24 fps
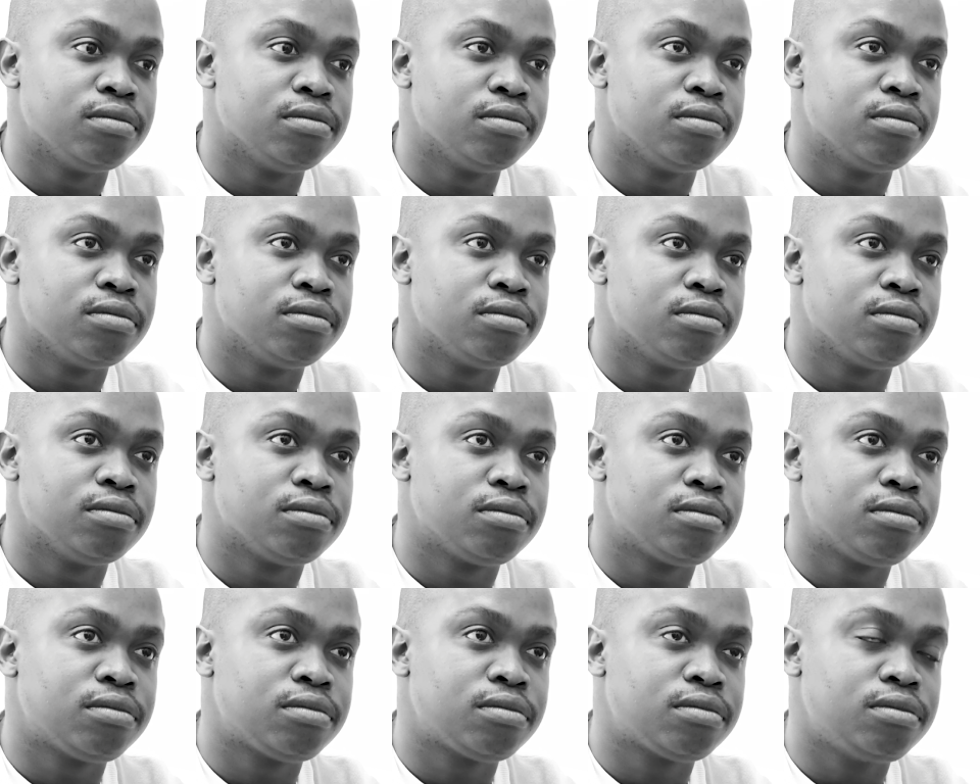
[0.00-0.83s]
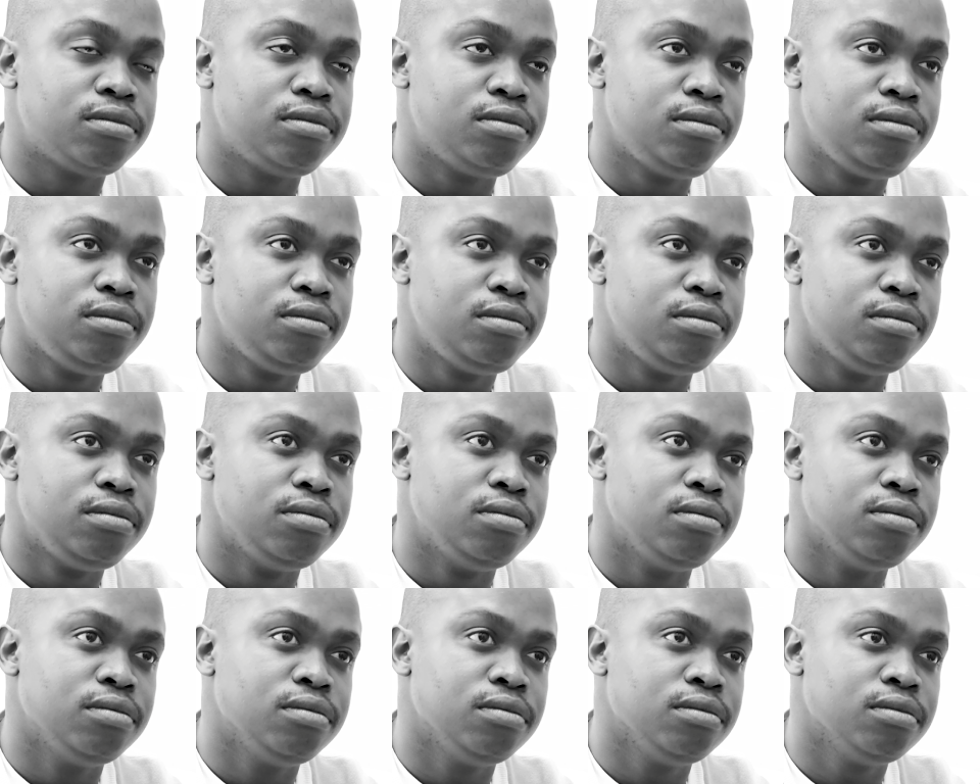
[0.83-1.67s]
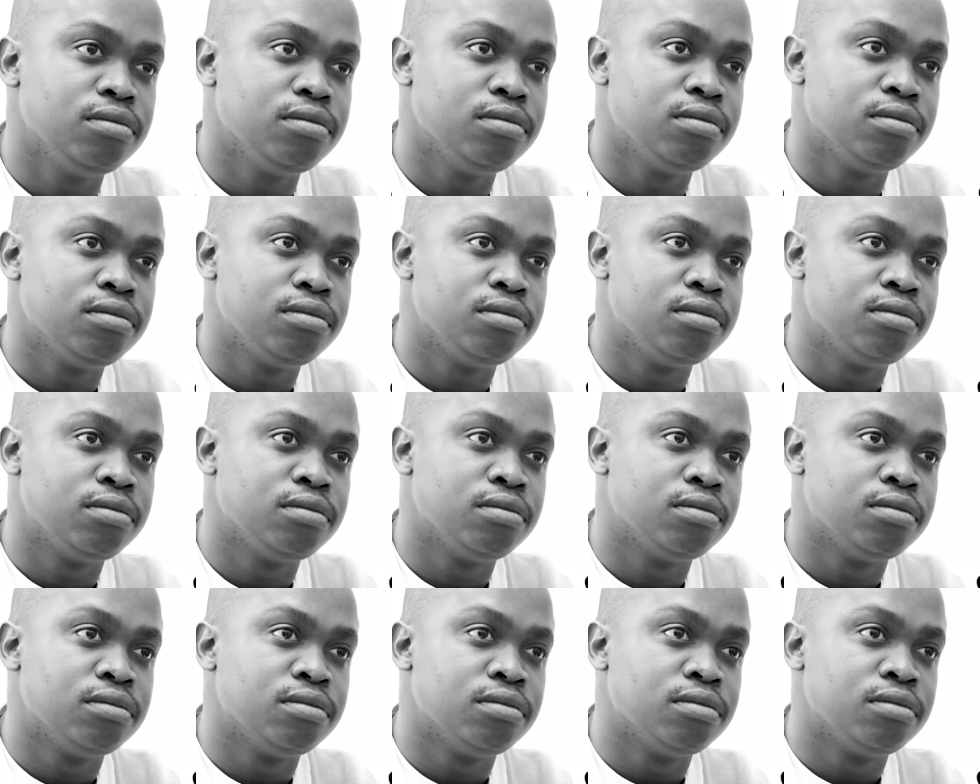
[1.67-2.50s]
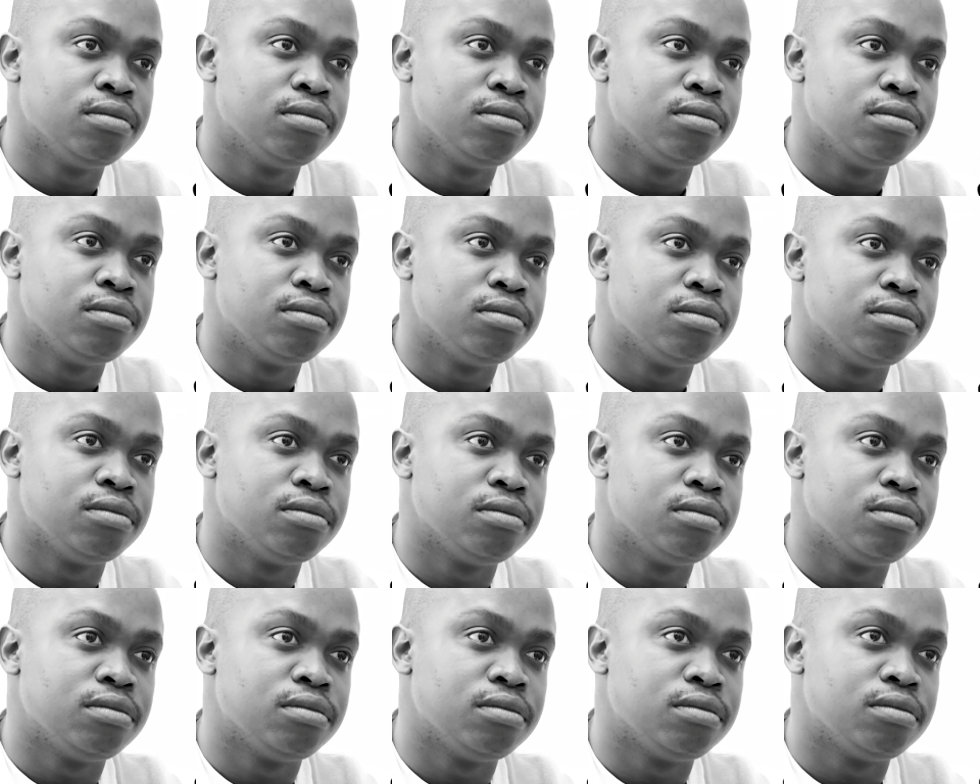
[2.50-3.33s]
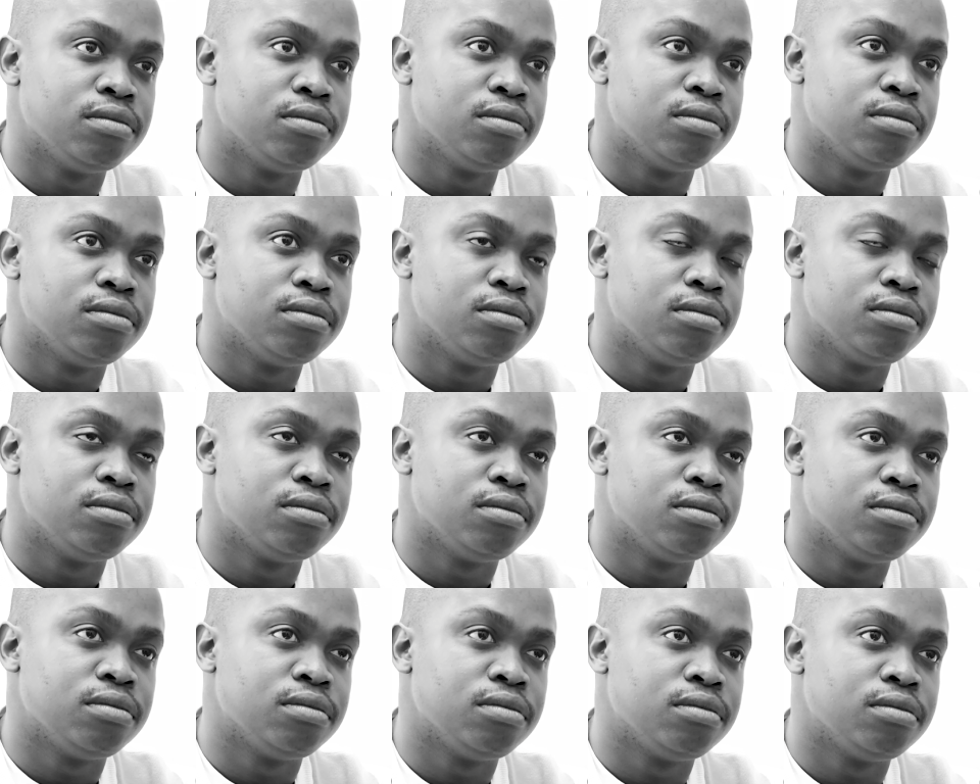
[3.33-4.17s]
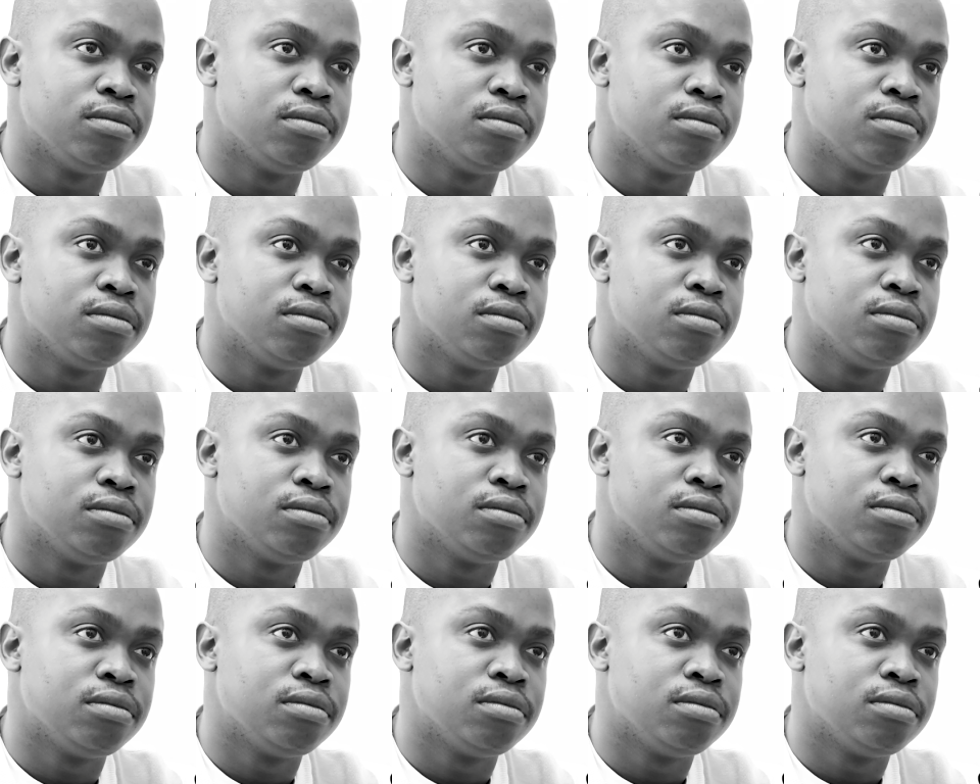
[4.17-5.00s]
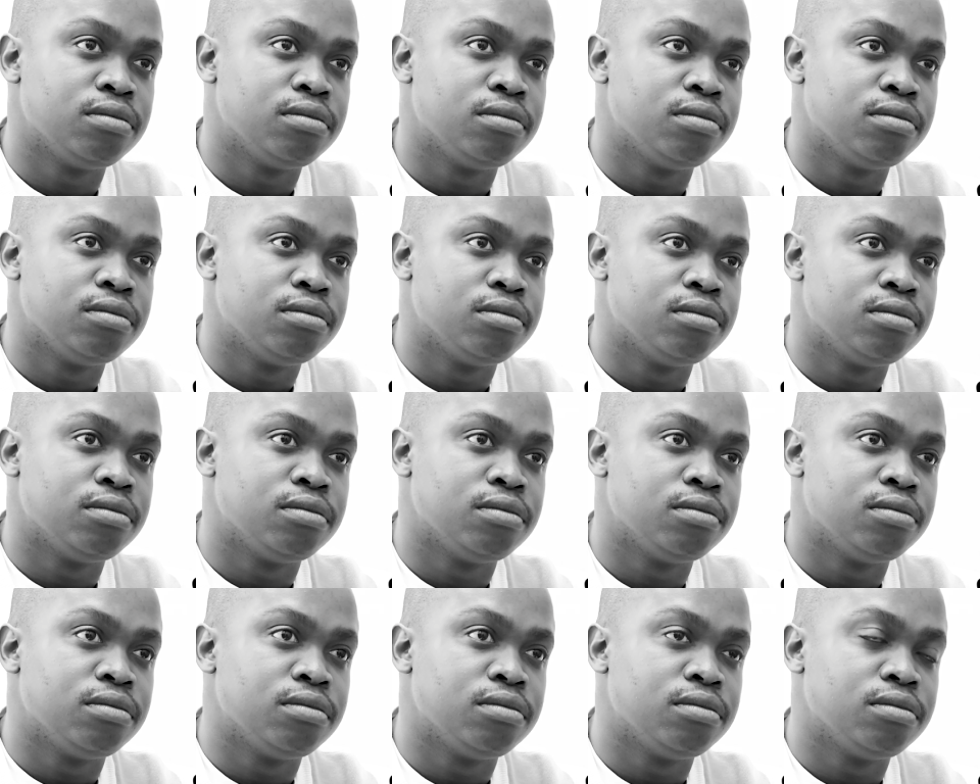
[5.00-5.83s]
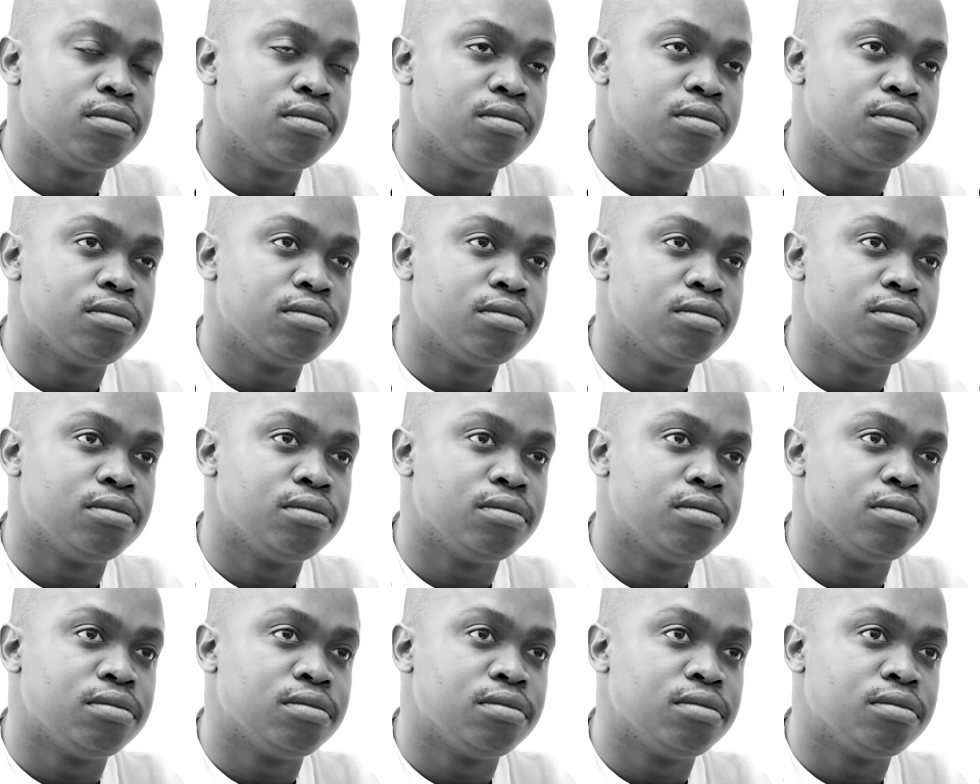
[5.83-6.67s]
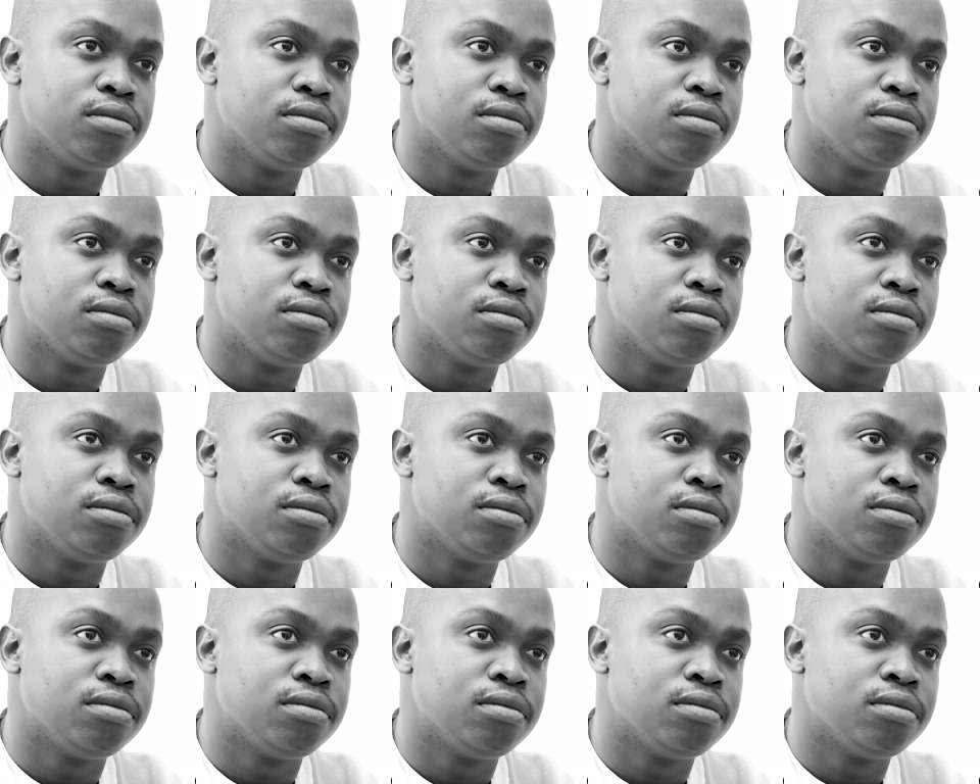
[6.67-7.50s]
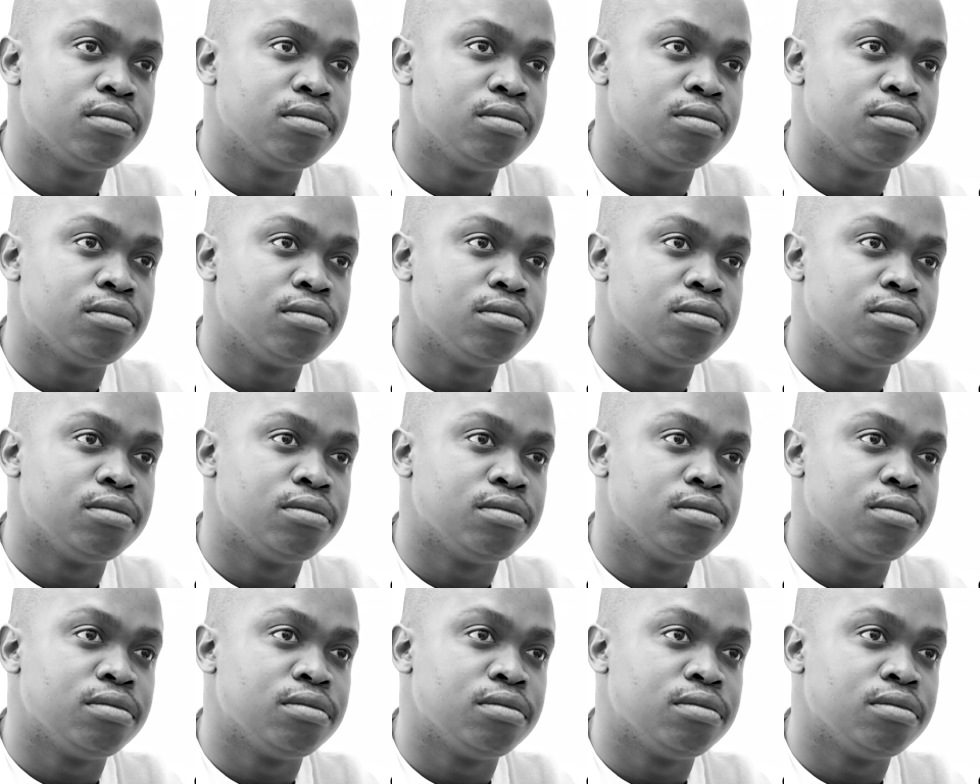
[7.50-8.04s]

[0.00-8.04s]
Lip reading: (silent)